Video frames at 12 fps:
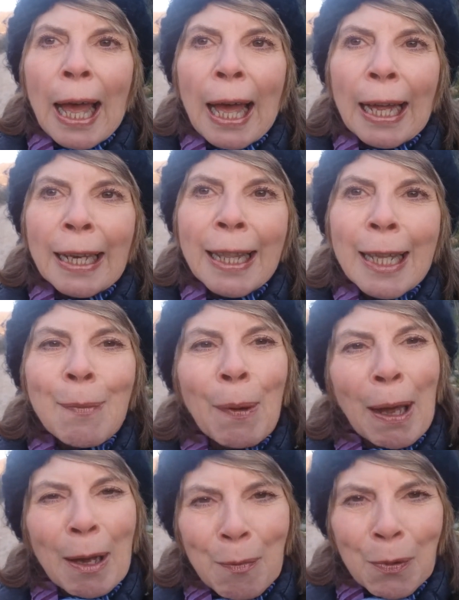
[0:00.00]
and think
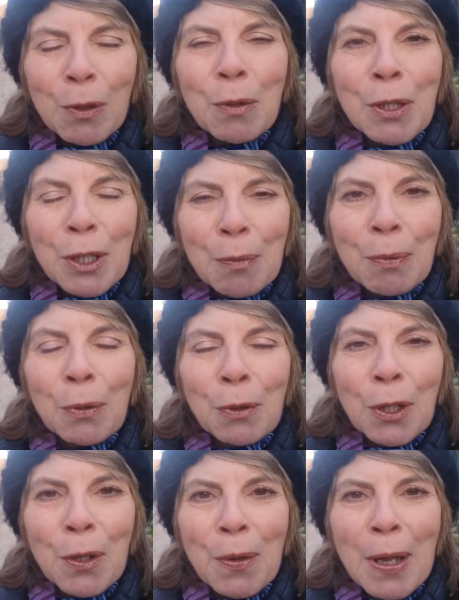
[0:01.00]
about how book would
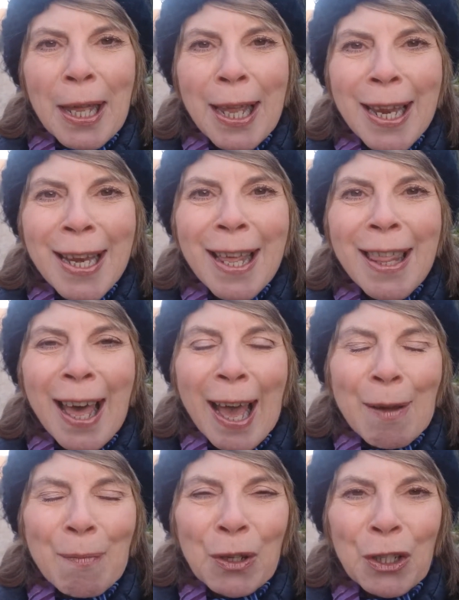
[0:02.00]
support you in
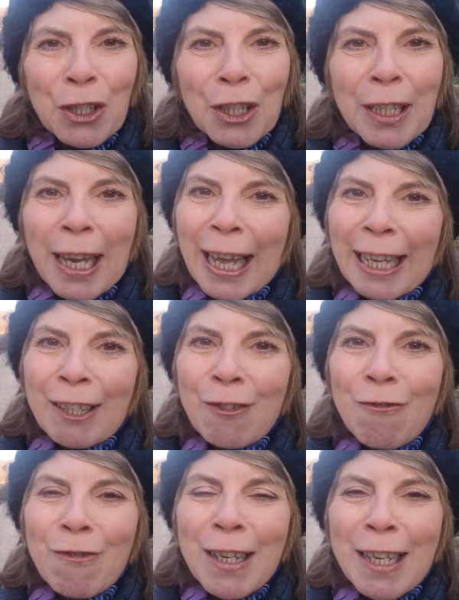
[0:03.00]
that mission. And
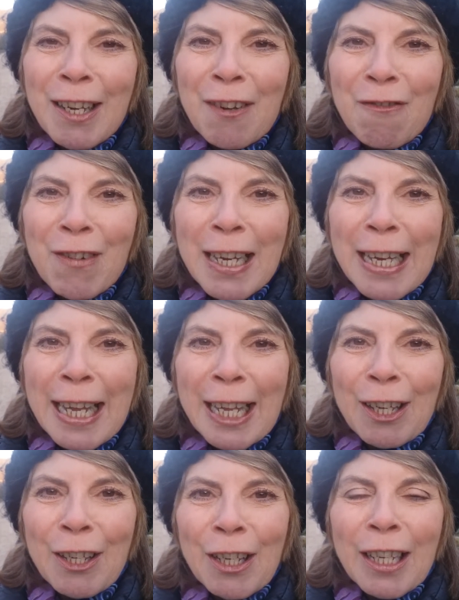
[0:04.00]
really, really
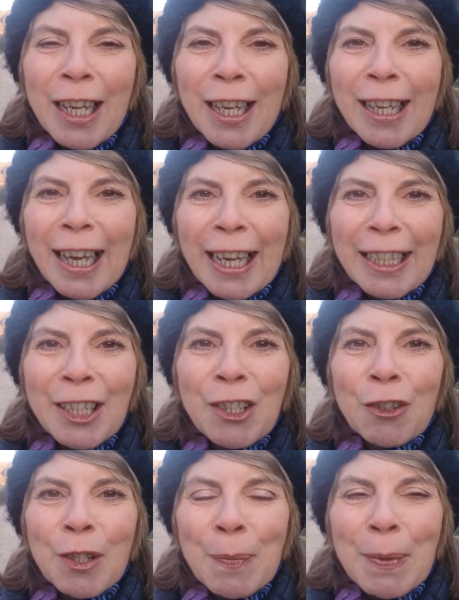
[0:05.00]
good luck, and
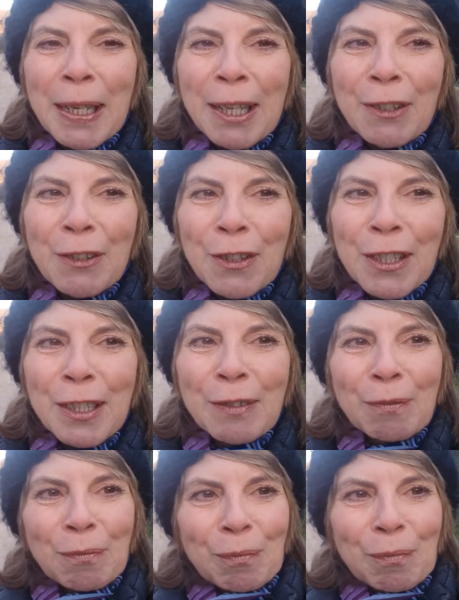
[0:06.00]
enjoy the mini course.